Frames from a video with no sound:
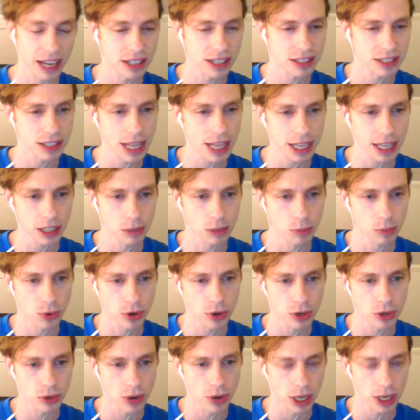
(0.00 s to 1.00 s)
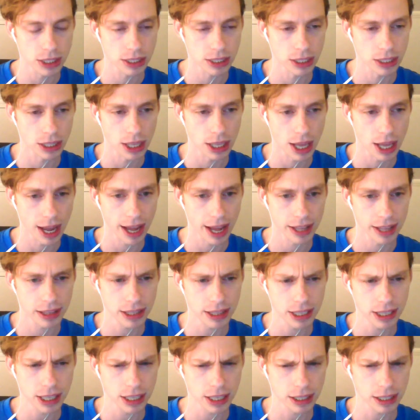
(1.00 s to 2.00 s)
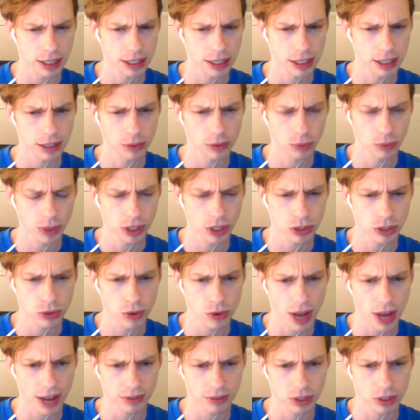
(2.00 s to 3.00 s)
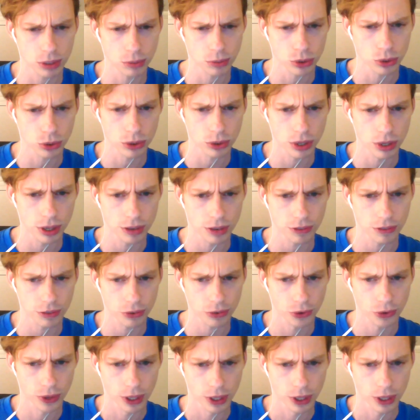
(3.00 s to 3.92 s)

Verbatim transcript: It's slightly more nuanced than that. I think uh, we do have some sort of